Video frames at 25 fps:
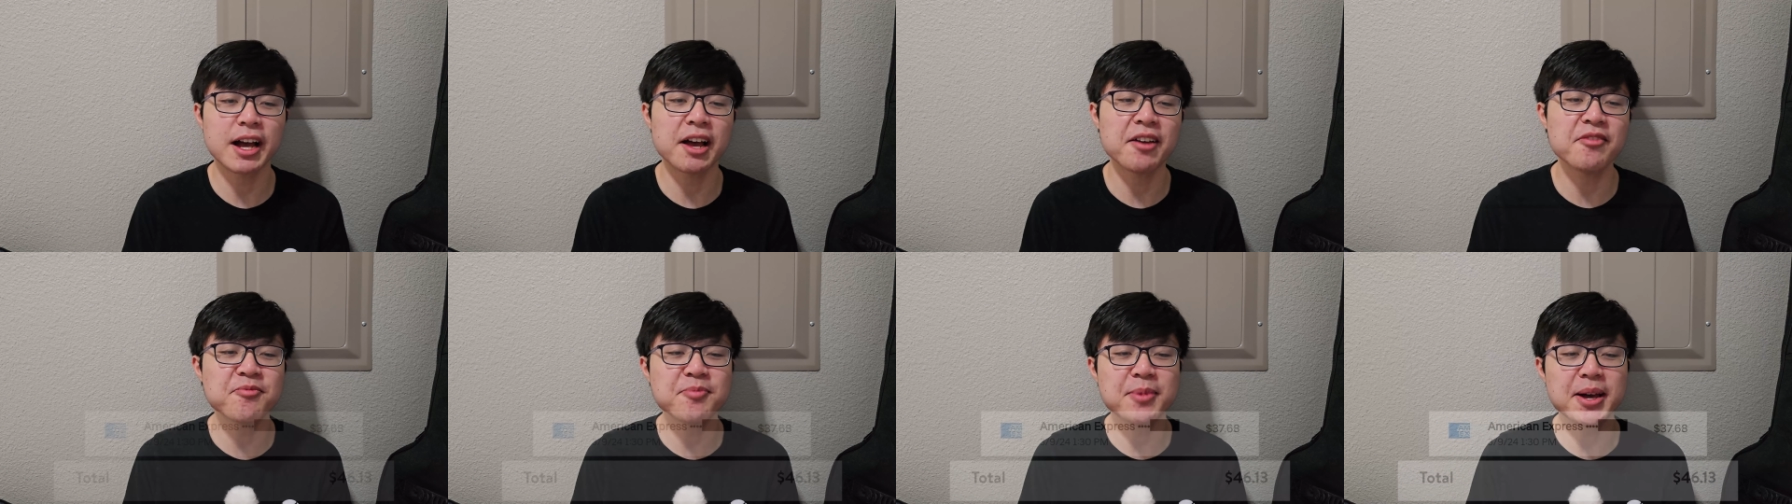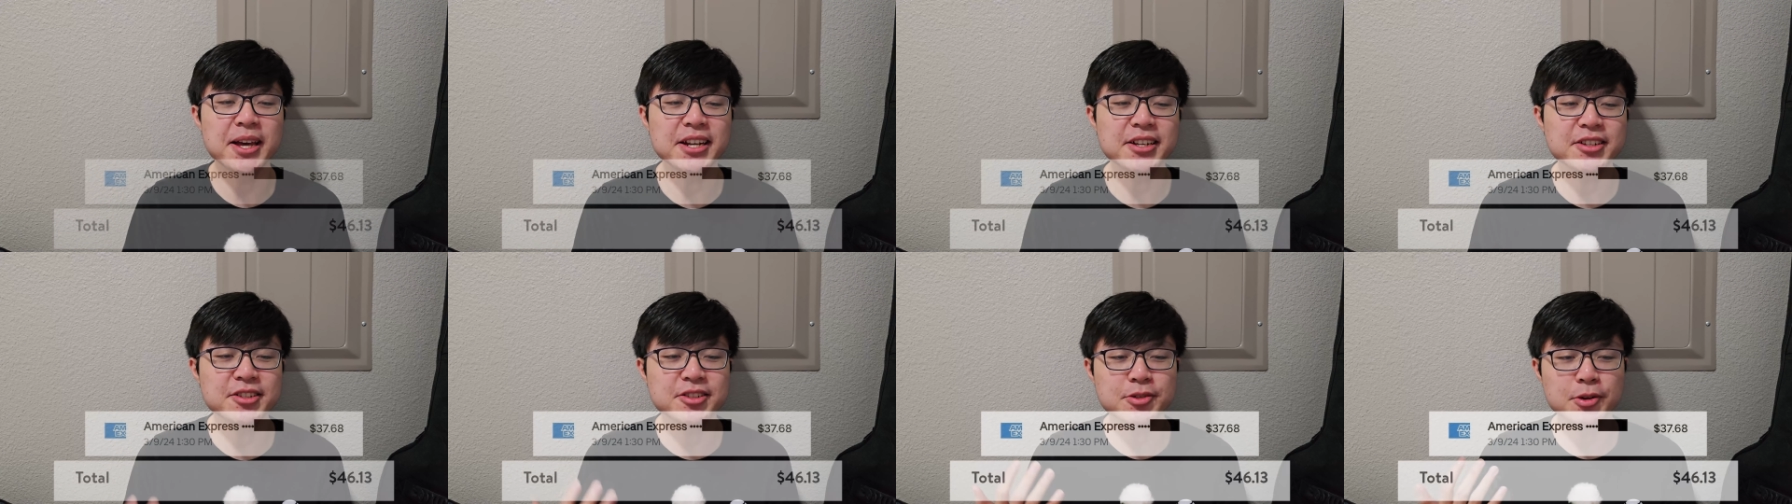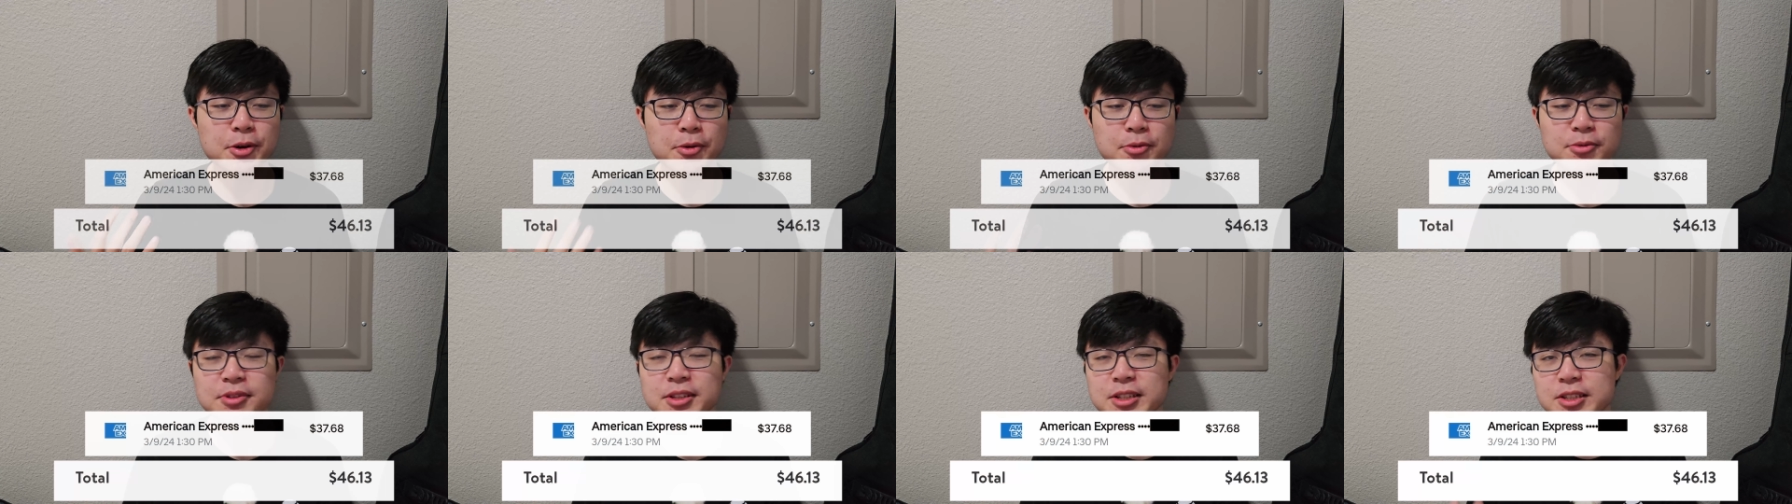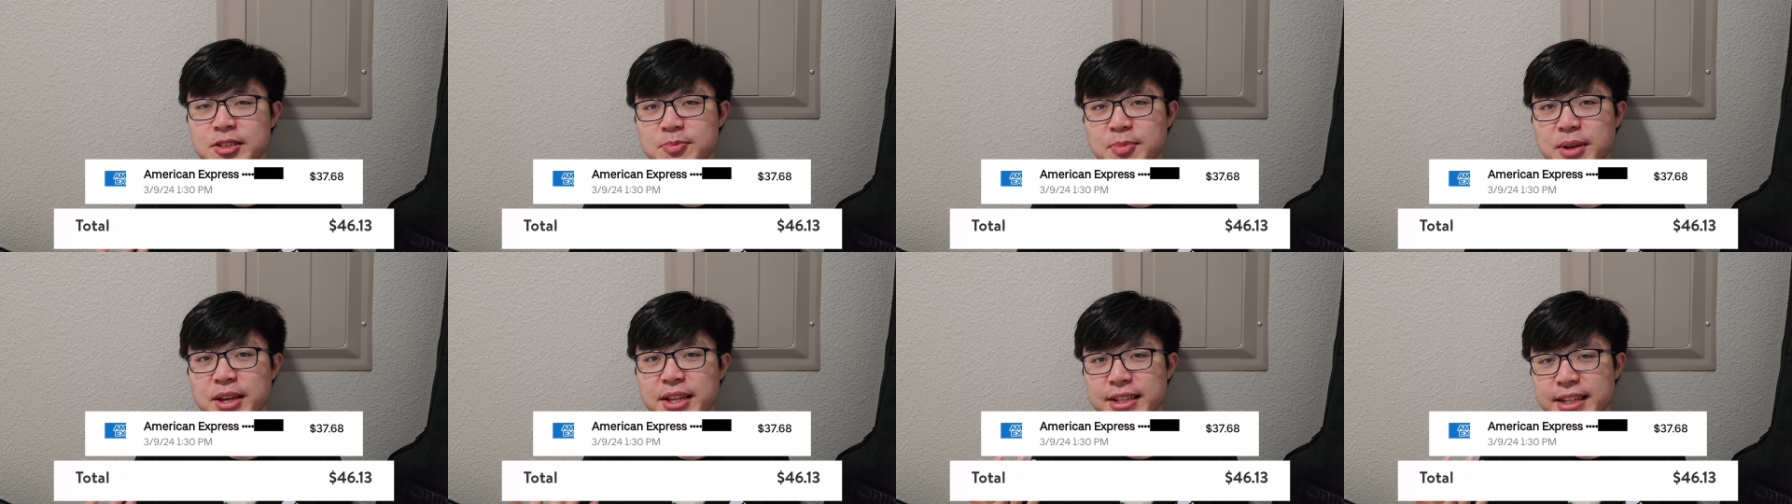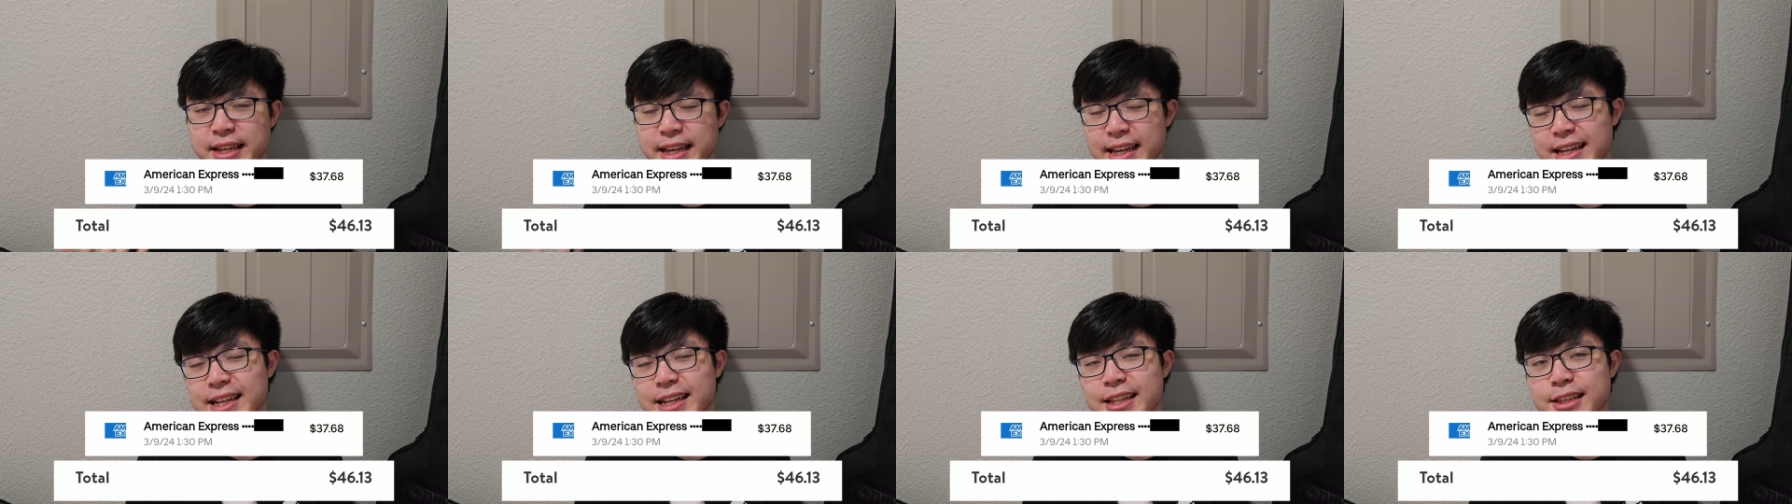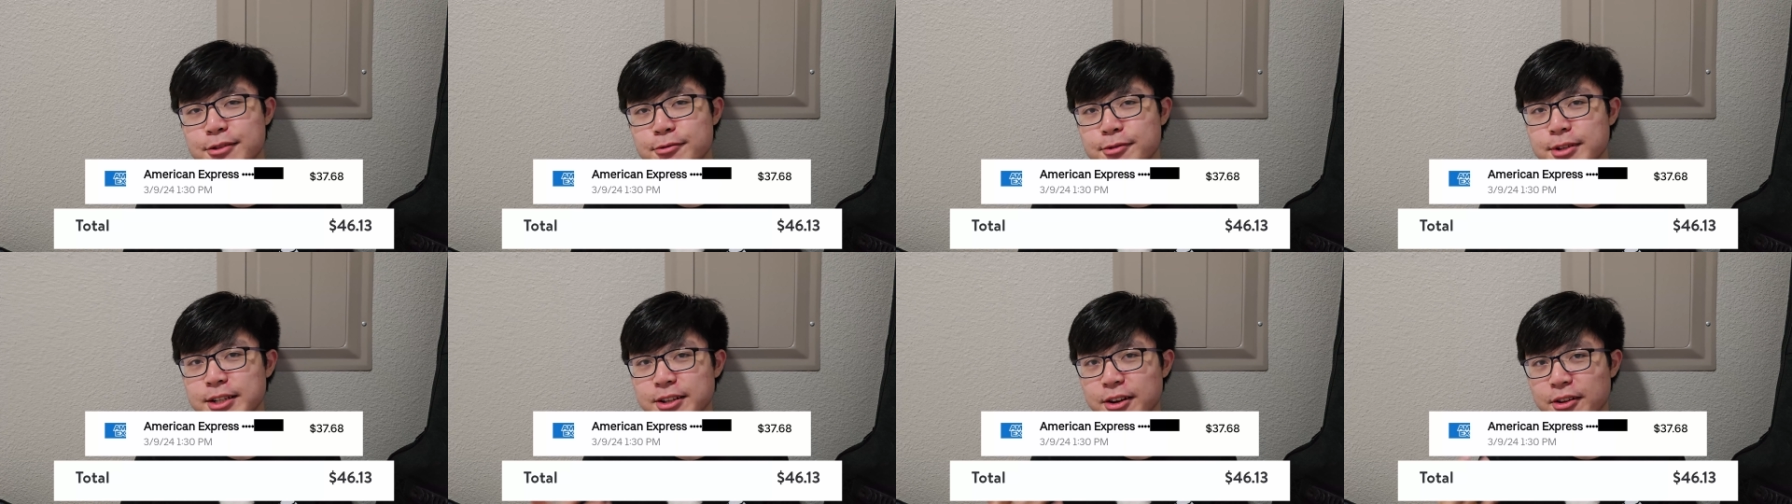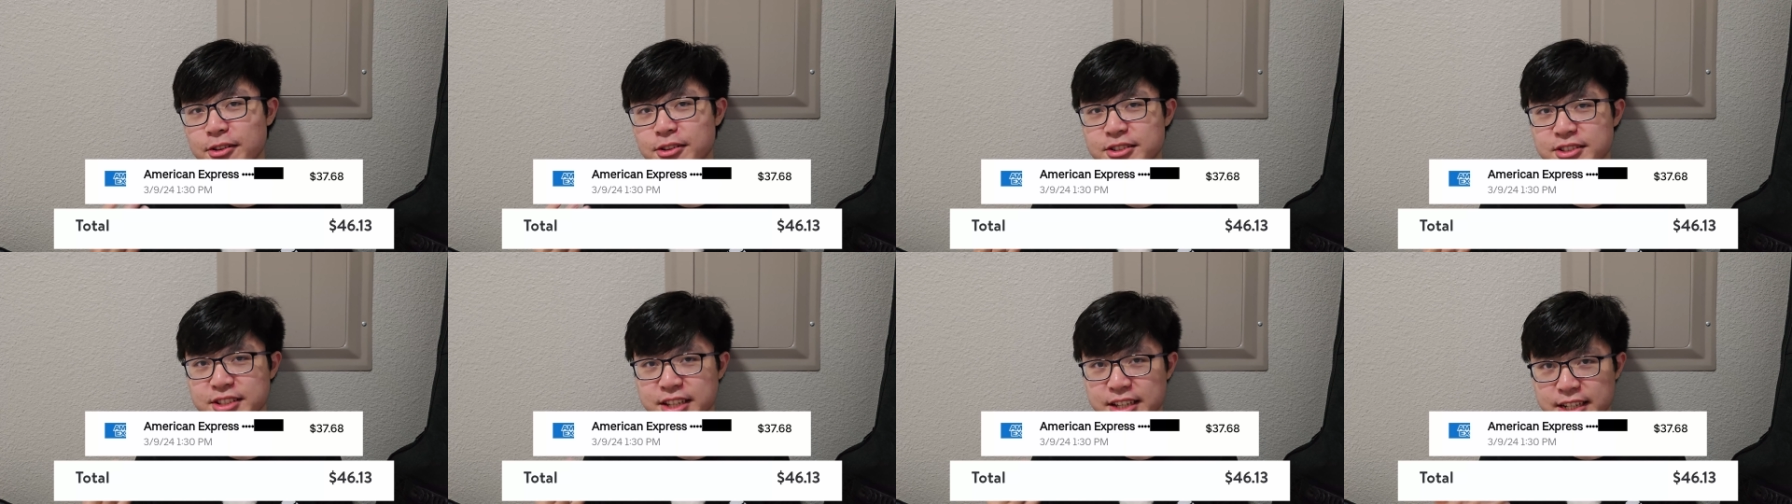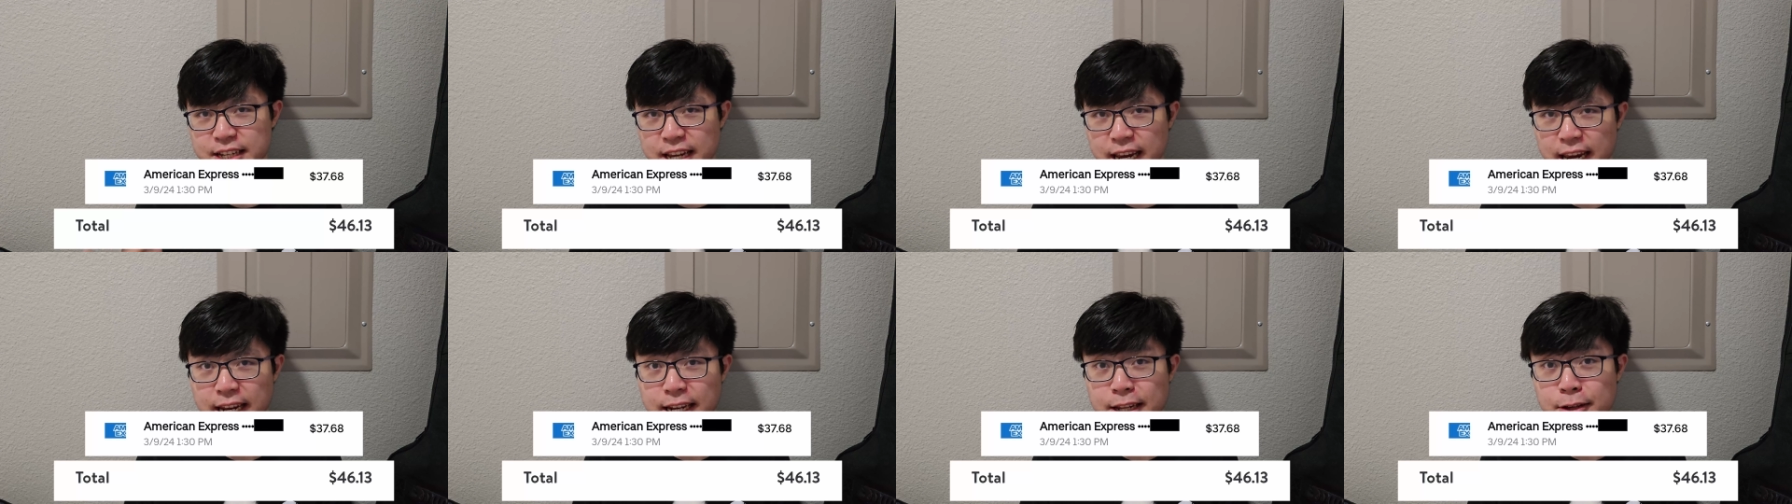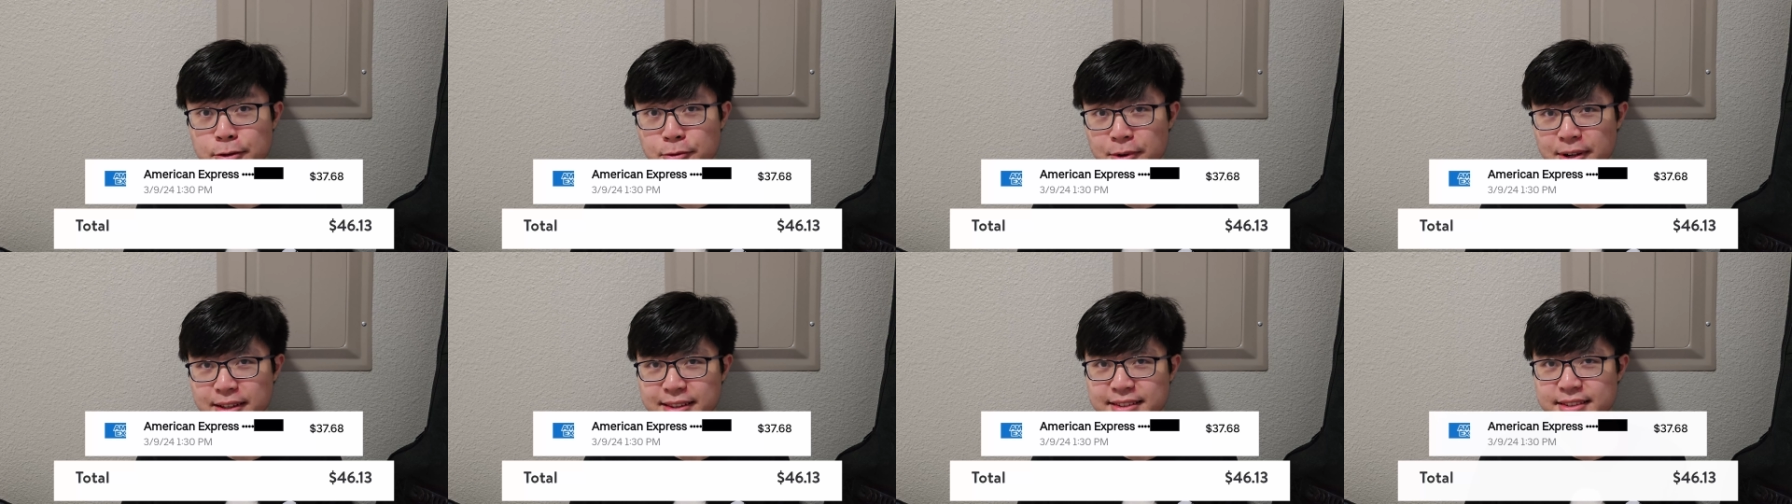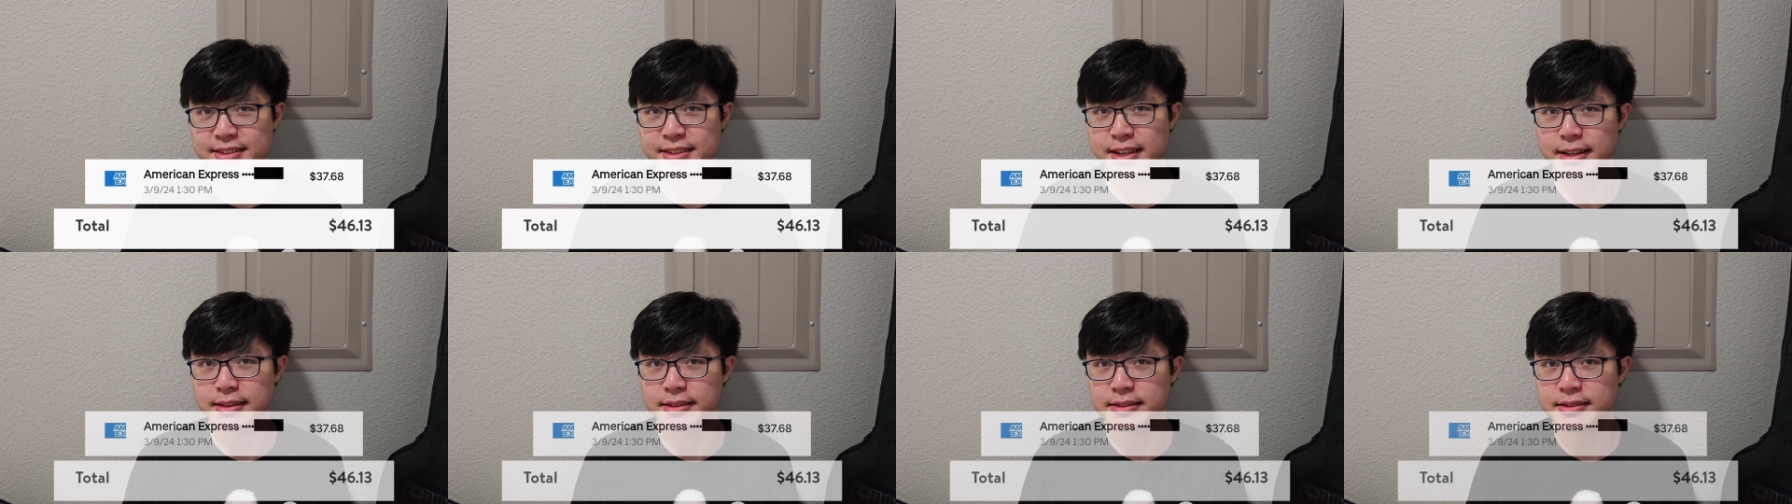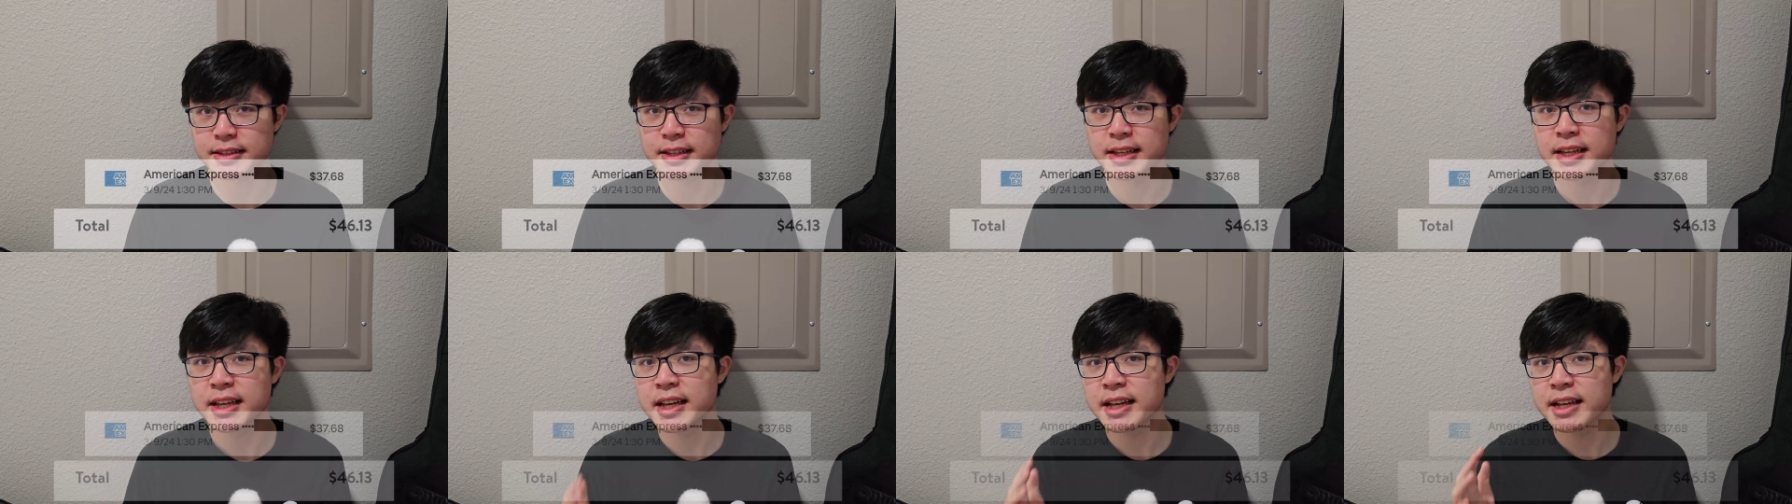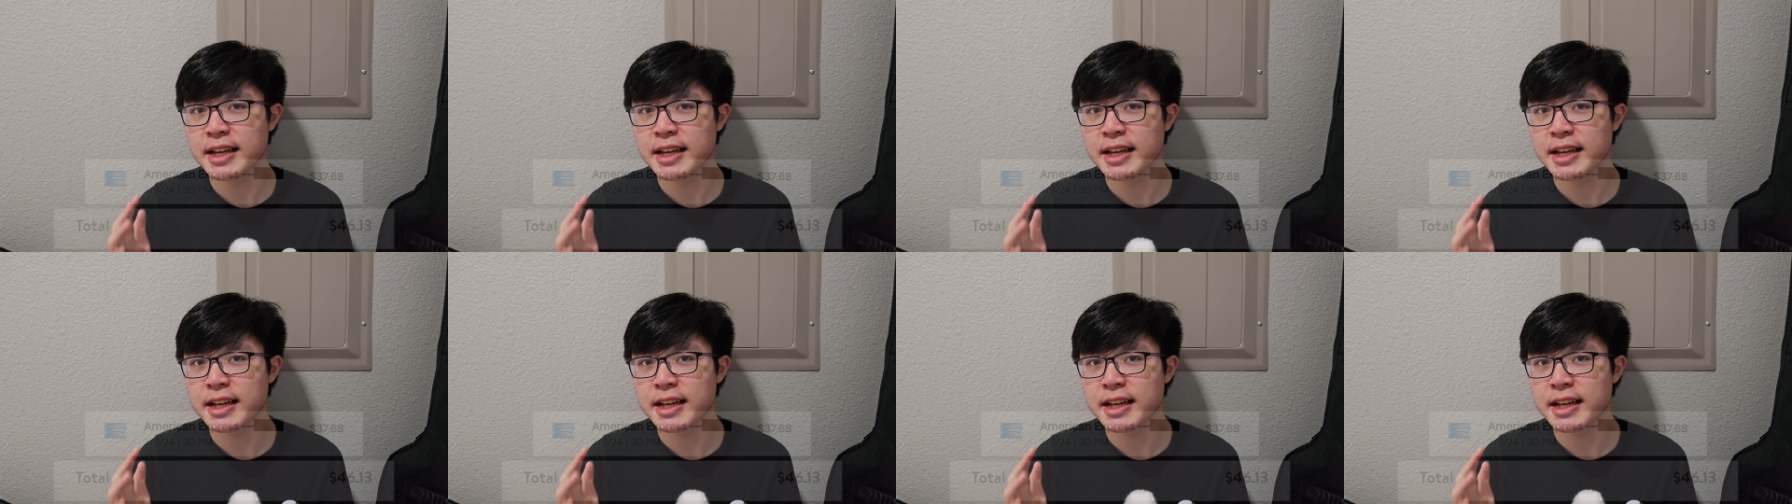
I've managed to only spend $83.81.